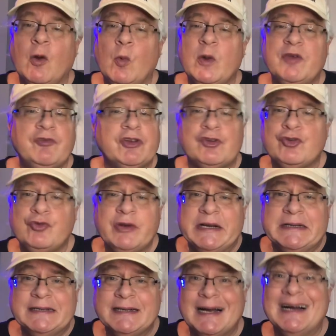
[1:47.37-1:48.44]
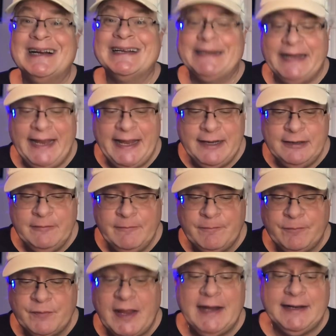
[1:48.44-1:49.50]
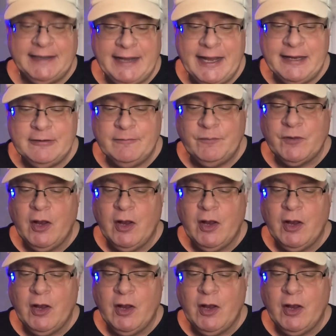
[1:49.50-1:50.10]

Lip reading: we retreat again and again.